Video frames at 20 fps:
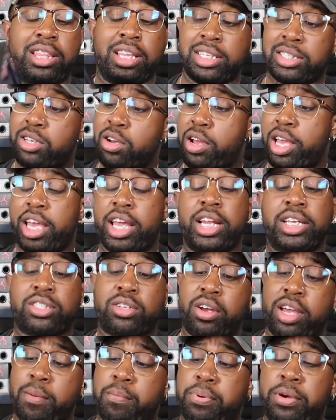Let's go ahead
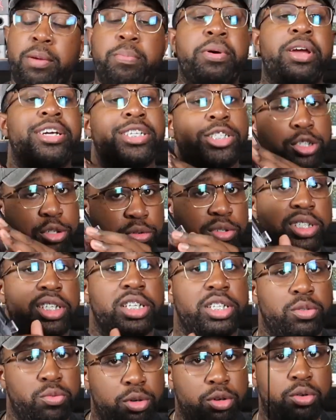and put a pair of shoes in
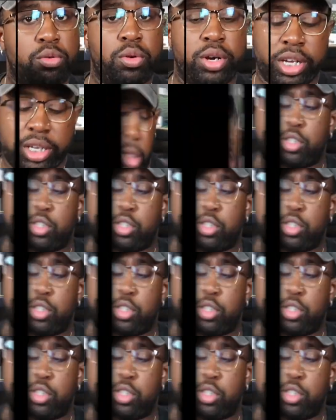these real quick.